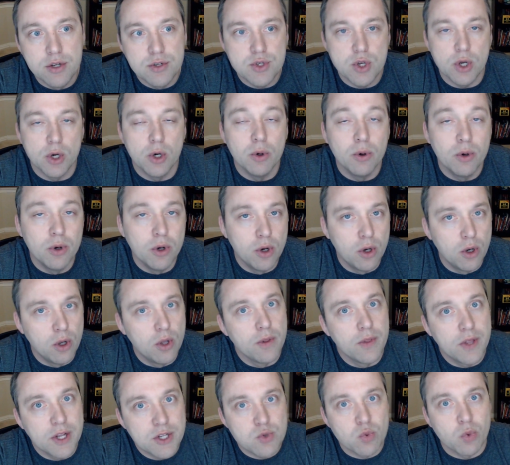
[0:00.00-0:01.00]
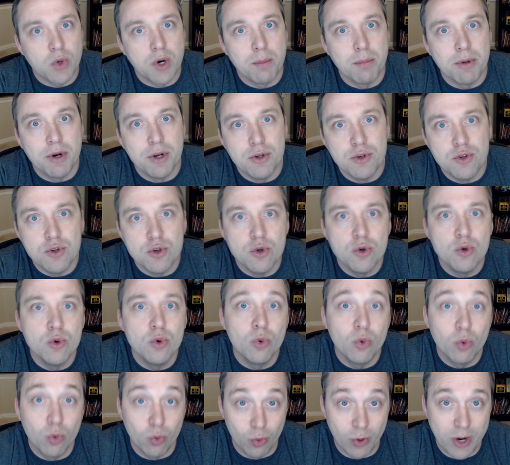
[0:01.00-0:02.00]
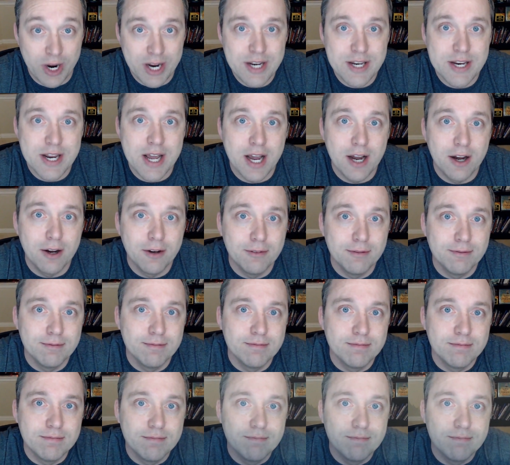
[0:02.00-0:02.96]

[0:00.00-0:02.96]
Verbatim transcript: So that's what I'm going to do right now.